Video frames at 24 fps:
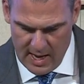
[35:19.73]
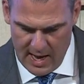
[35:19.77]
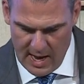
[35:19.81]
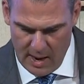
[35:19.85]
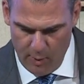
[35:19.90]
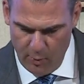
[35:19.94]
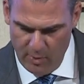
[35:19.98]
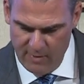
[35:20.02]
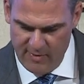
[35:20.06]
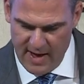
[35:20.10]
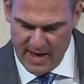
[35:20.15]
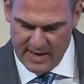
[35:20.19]

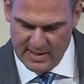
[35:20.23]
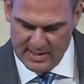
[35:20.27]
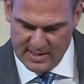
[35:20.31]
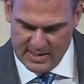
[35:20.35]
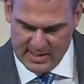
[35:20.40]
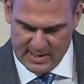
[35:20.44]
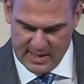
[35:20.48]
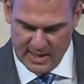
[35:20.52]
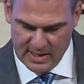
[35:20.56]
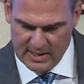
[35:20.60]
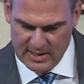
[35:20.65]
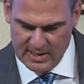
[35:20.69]
and we've had
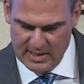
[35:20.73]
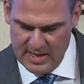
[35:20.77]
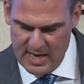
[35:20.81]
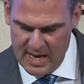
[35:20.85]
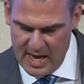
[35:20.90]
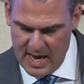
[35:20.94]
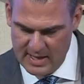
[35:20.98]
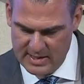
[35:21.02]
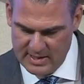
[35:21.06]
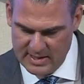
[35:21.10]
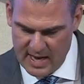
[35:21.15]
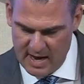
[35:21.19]
six
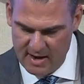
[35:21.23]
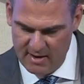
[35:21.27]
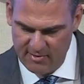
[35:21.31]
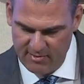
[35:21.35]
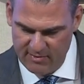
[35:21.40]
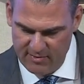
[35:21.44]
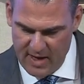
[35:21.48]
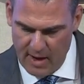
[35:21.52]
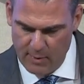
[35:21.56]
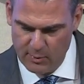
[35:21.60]
deaths out of,